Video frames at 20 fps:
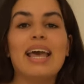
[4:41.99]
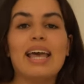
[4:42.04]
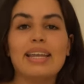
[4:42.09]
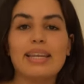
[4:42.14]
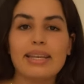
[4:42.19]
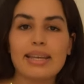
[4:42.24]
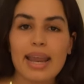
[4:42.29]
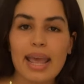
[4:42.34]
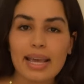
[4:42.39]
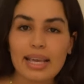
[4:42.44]
a
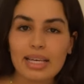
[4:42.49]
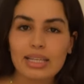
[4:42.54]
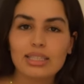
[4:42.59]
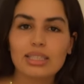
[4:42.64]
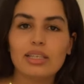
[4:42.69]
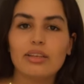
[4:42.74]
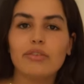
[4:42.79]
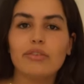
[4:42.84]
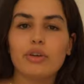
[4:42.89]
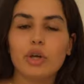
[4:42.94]

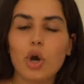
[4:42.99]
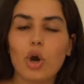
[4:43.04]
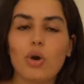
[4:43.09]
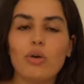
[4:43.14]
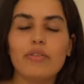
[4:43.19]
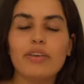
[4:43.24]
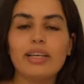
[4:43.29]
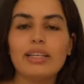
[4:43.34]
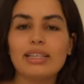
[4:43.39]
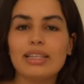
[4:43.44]
negative
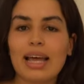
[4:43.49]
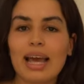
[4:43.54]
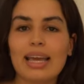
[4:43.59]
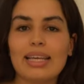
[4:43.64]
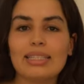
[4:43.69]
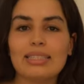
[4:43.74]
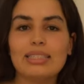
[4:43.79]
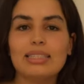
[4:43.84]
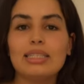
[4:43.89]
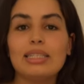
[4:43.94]

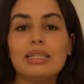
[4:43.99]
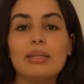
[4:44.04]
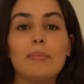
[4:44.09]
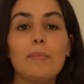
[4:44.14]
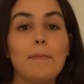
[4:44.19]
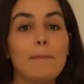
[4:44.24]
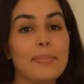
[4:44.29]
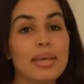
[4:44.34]
COVID-19